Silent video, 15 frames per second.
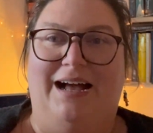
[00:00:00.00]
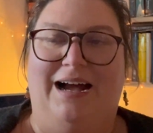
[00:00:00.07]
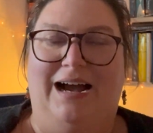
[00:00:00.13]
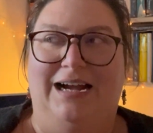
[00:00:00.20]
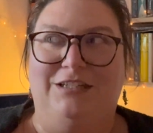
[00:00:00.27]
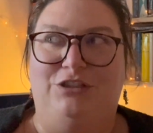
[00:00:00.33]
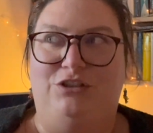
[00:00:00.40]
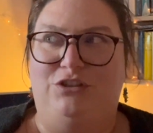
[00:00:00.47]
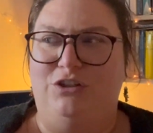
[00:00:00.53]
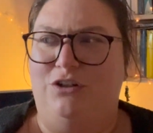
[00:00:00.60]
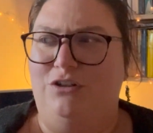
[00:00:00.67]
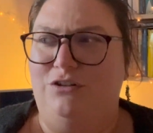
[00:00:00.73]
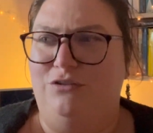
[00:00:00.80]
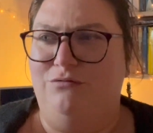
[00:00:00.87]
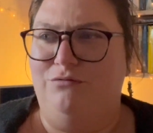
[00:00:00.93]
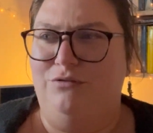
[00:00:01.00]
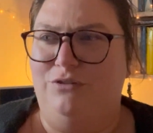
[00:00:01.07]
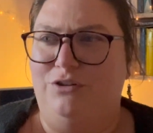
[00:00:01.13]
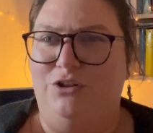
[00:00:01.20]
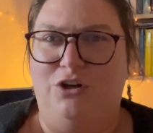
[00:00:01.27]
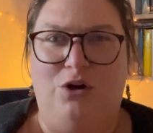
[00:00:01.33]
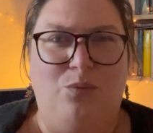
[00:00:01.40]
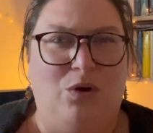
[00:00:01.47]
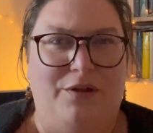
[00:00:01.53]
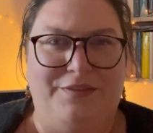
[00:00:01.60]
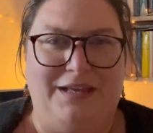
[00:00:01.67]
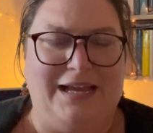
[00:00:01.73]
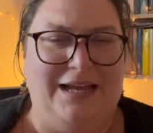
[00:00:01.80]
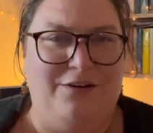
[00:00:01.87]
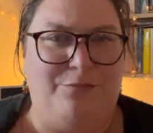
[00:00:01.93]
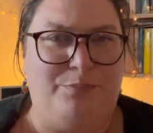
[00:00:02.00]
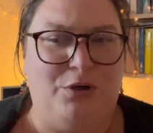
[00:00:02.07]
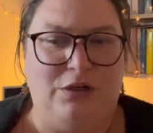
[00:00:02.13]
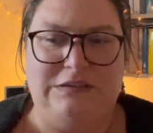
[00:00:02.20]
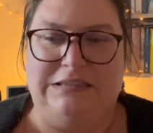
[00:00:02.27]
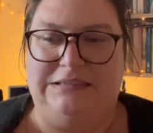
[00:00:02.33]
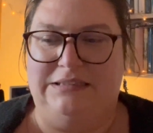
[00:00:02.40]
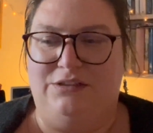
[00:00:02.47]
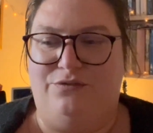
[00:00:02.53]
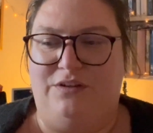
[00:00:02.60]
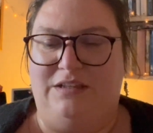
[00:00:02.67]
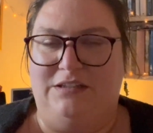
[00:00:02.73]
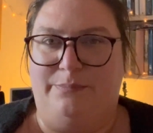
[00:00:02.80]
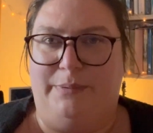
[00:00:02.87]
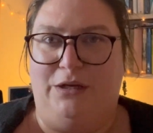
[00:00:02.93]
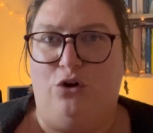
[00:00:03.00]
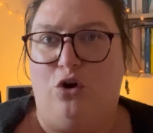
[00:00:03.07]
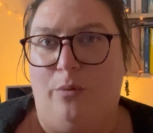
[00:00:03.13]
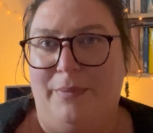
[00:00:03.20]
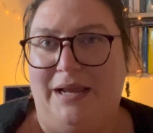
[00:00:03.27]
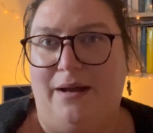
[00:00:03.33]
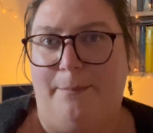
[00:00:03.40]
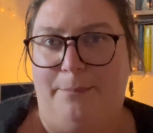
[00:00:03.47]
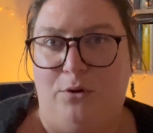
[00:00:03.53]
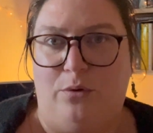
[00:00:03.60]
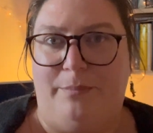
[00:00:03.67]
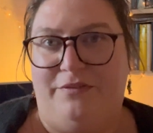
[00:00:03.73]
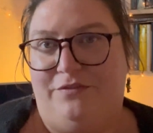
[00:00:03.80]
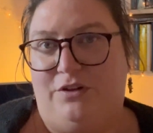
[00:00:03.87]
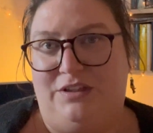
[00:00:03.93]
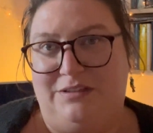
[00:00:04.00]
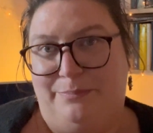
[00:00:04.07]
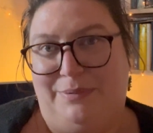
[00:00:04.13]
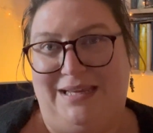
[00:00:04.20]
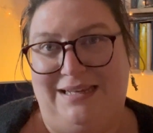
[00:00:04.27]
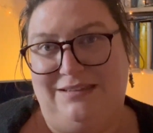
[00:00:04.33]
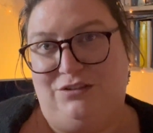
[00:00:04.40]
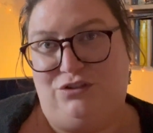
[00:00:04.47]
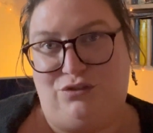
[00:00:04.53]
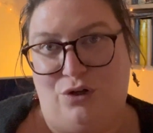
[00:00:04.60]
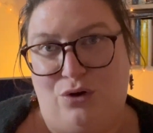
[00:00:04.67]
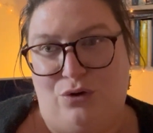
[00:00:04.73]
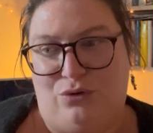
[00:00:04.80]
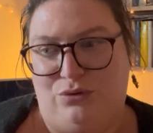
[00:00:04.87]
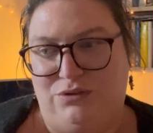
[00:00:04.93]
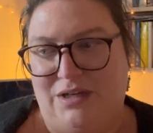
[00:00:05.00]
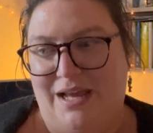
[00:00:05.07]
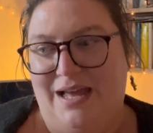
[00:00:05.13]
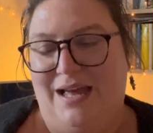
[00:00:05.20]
I don't know what the kind of process is for this becoming a book, before this being sold.